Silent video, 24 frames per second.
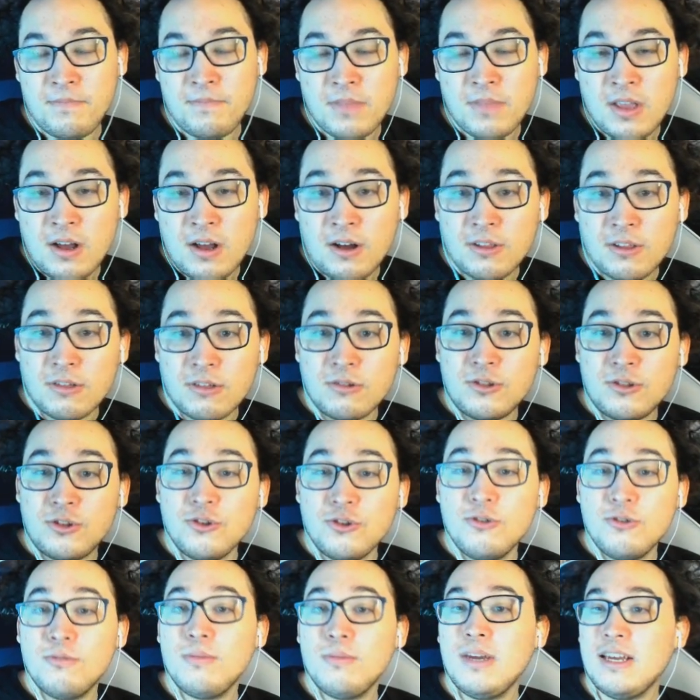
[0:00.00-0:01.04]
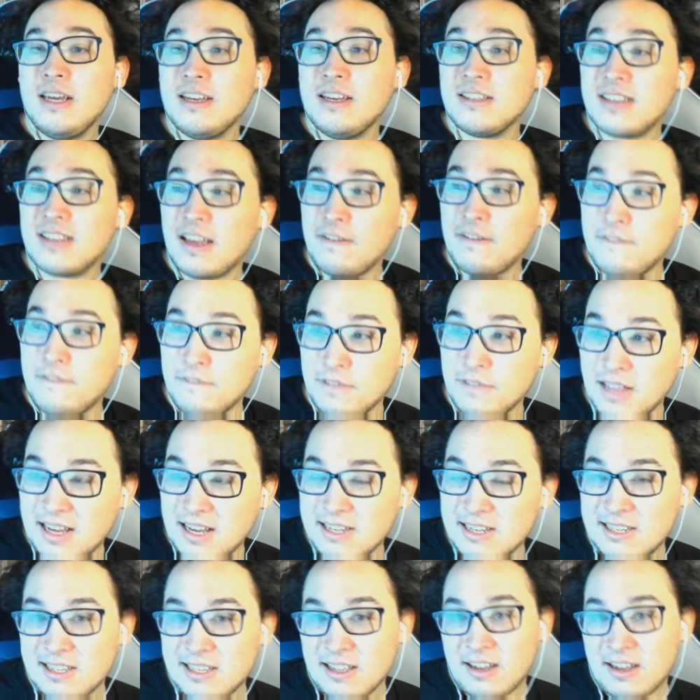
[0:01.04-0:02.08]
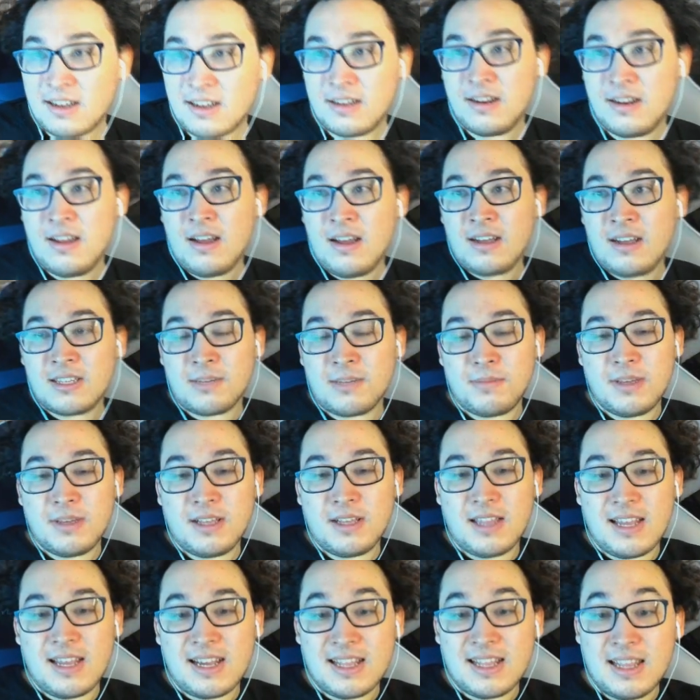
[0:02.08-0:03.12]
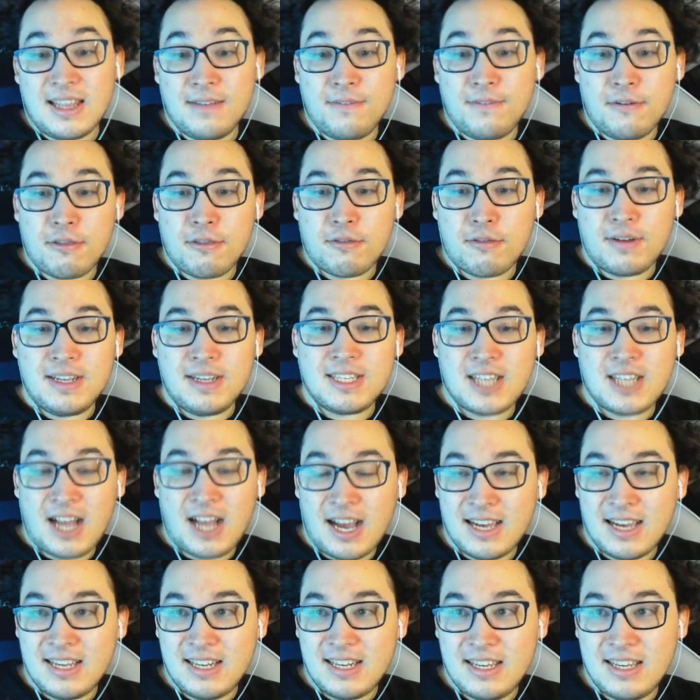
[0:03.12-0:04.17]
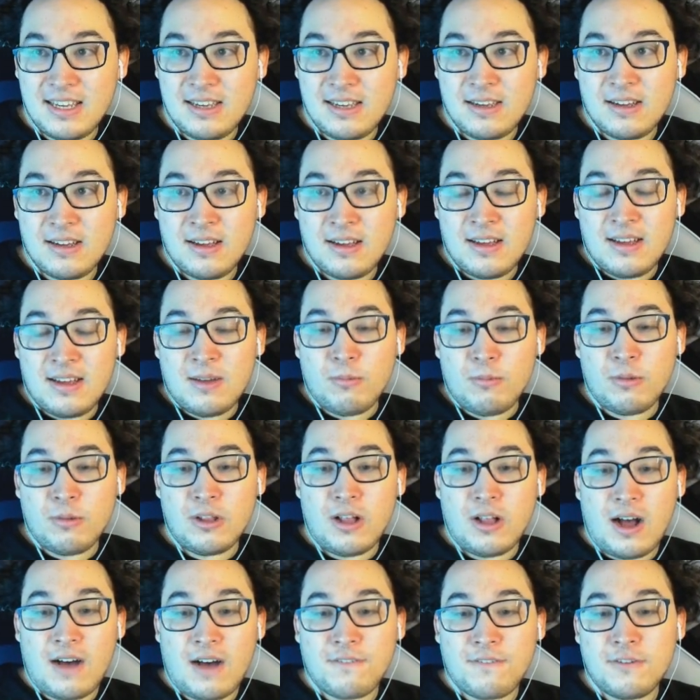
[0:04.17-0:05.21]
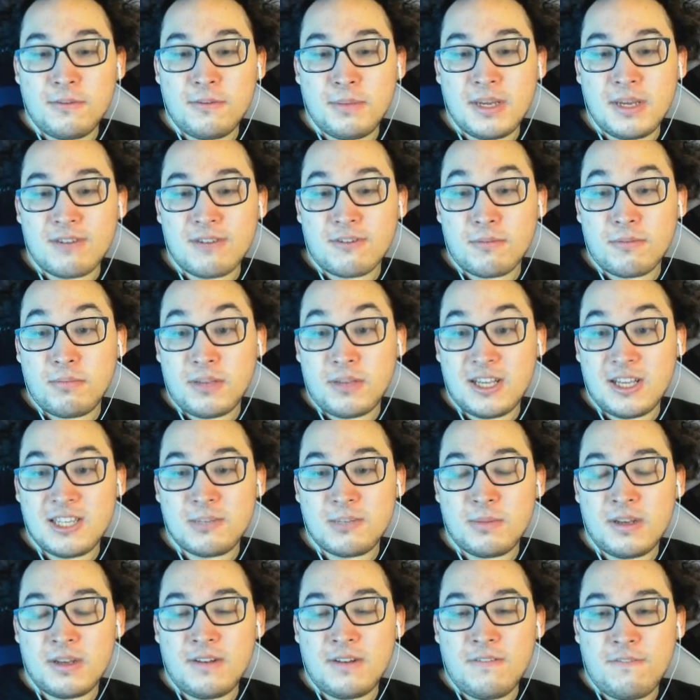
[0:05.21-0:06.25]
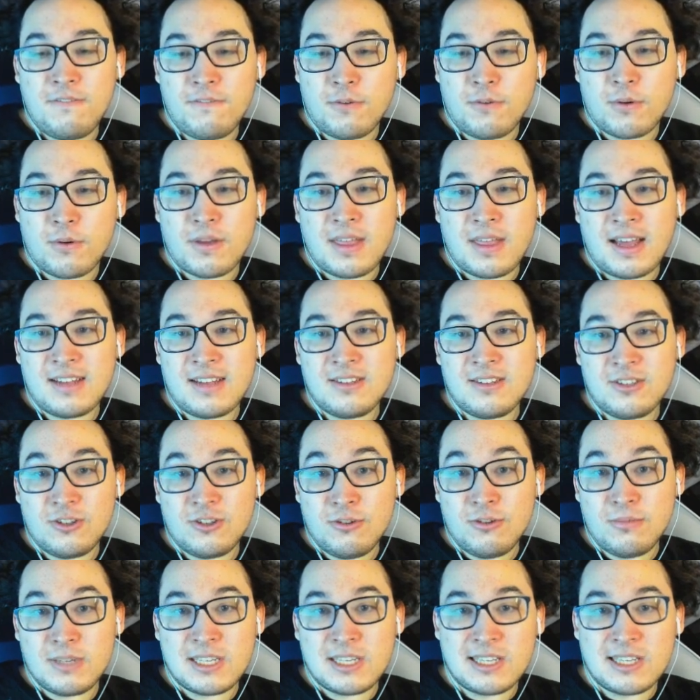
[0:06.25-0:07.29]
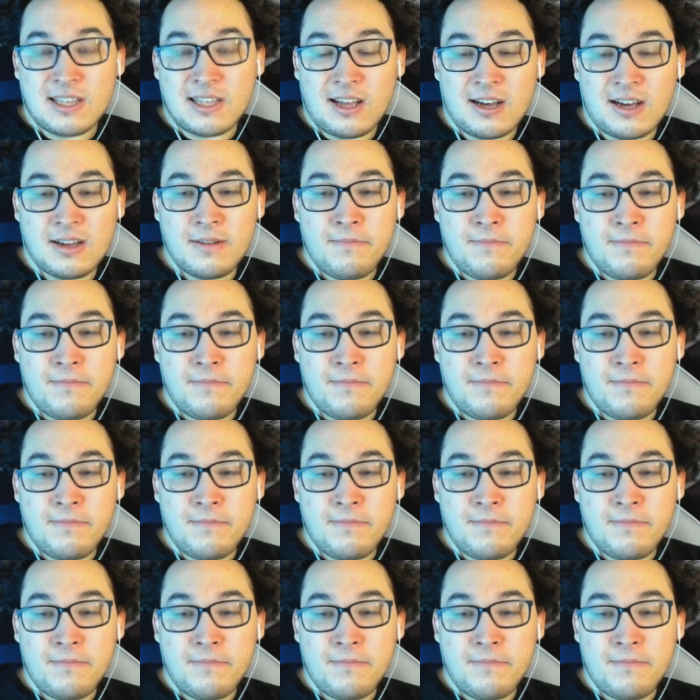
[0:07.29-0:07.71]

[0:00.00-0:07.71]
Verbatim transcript: Although Doom is a flex slot, something like a level 3 Tiny will often be a replacement for that slot,